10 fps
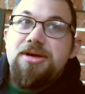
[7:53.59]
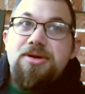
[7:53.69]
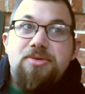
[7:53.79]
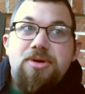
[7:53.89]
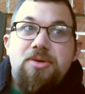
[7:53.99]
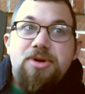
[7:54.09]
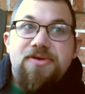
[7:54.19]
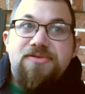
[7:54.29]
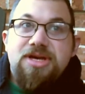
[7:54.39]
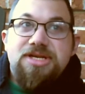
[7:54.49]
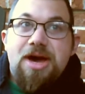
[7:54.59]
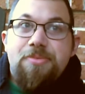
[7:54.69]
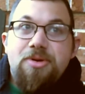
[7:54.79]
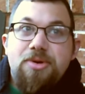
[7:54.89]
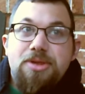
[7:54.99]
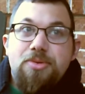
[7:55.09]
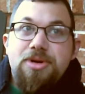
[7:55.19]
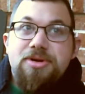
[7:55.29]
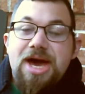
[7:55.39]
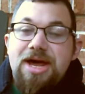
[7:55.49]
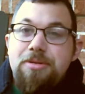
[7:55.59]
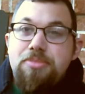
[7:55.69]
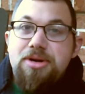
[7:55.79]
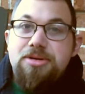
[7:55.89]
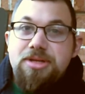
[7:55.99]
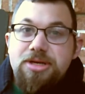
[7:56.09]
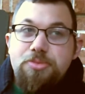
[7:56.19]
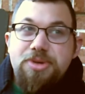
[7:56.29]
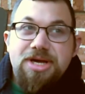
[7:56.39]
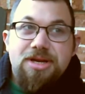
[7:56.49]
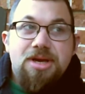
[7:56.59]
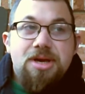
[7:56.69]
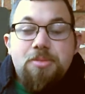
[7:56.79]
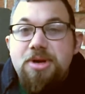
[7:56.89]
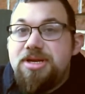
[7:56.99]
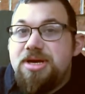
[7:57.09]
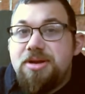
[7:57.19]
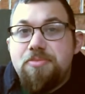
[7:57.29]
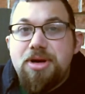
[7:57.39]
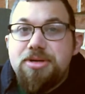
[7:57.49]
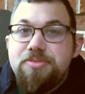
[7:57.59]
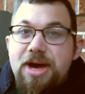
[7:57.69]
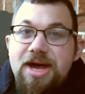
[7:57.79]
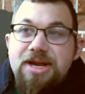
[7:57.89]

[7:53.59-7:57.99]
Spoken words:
whatever they top it with will kind of burn a little bit, but it doesn't burn bad.